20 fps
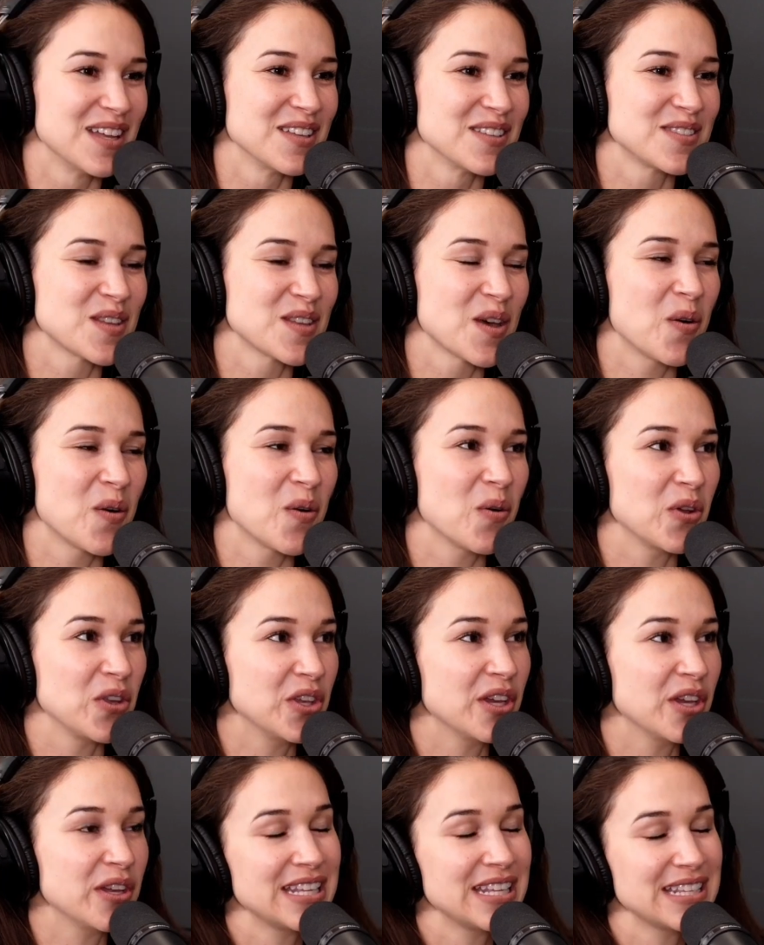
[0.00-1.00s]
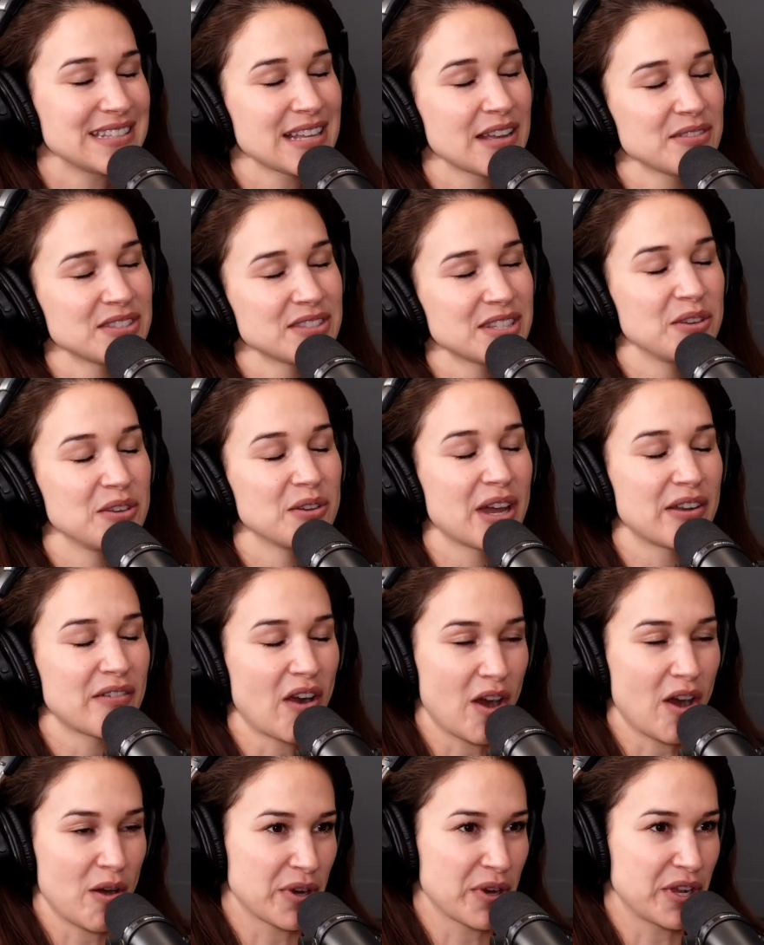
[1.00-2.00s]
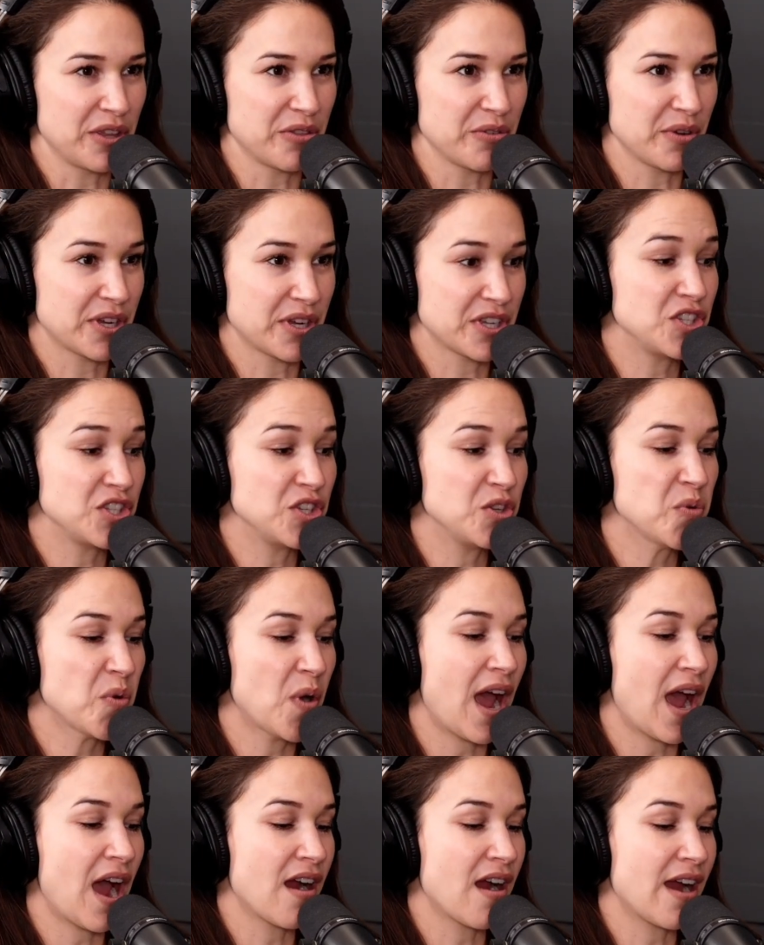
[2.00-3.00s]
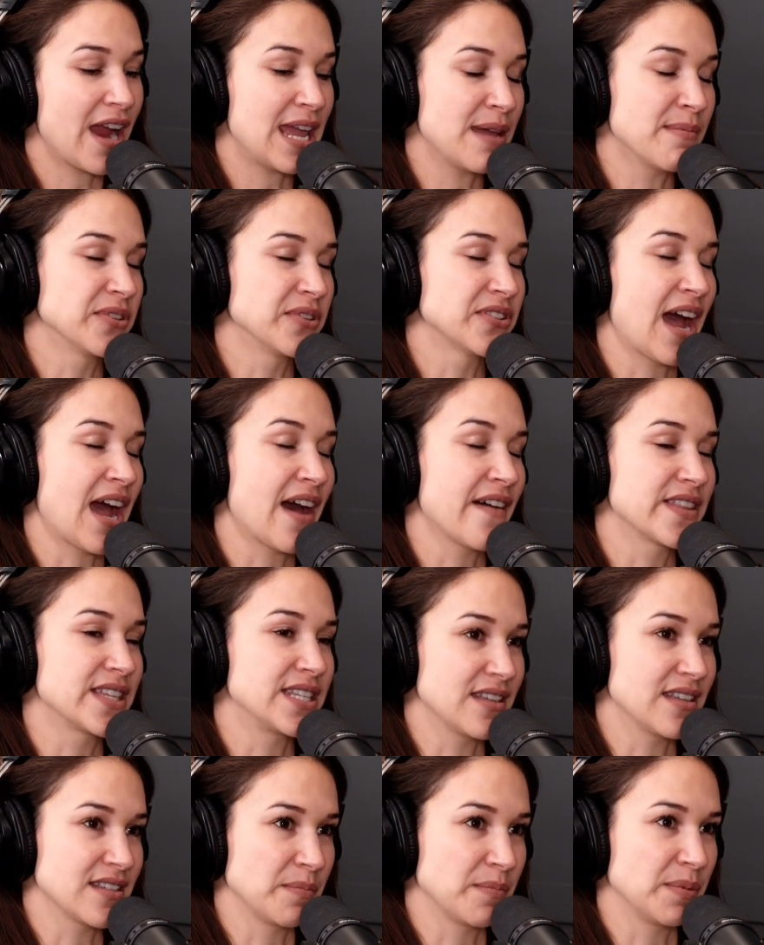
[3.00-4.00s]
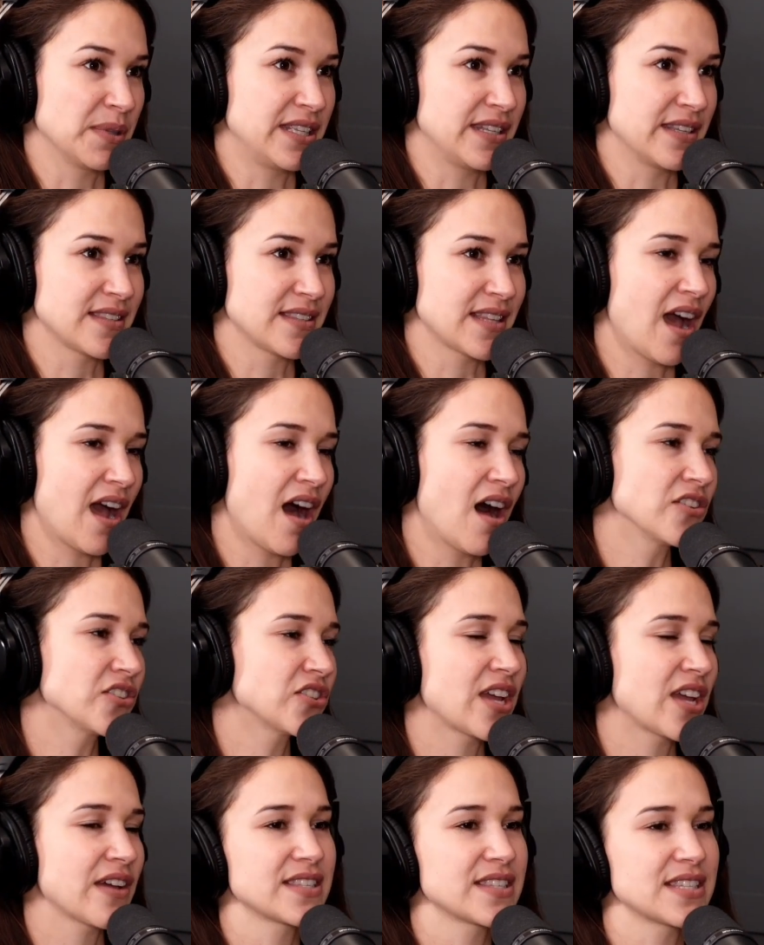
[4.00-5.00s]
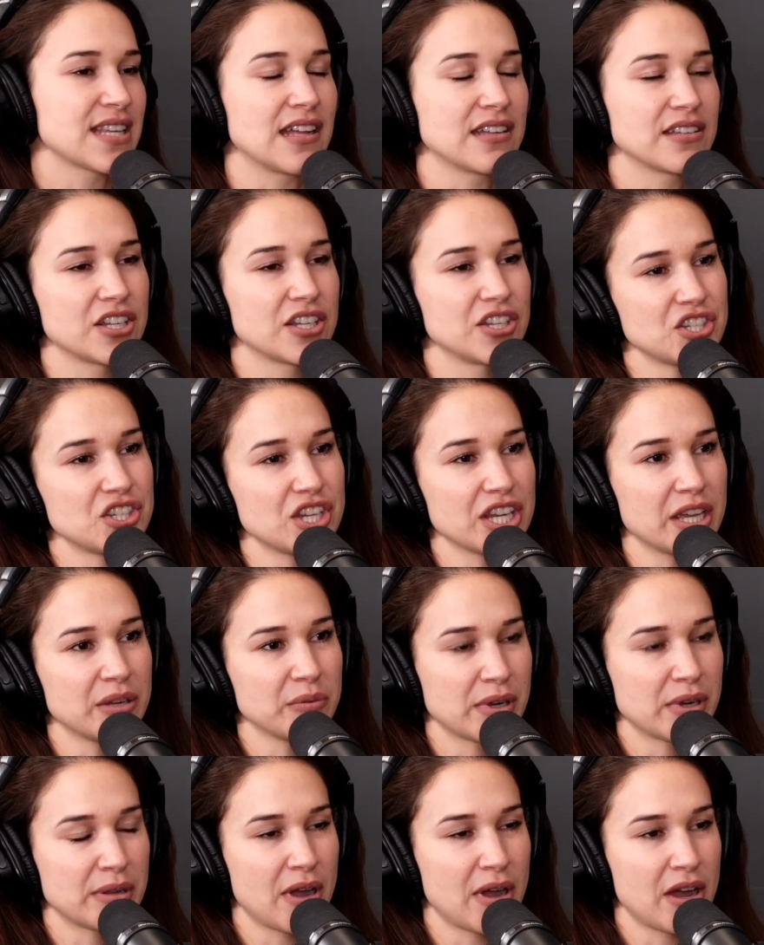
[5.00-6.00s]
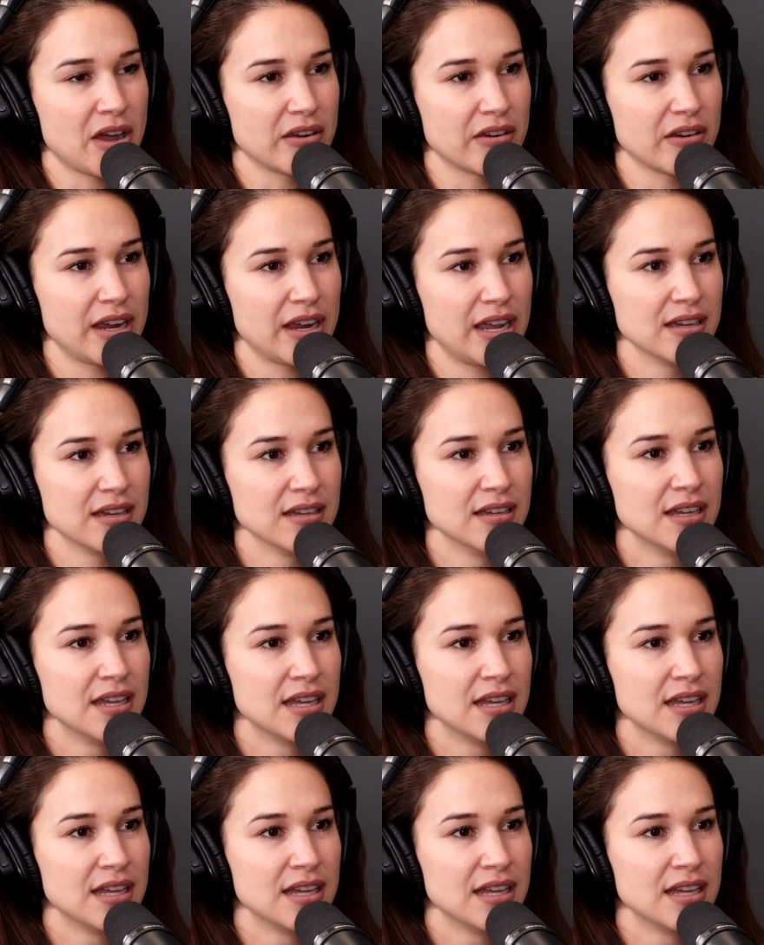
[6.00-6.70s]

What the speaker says: So, and it sounds like you kind of are working through it because you are able to have the discipline to say, I'll just have a salad and chicken when I'm hungry.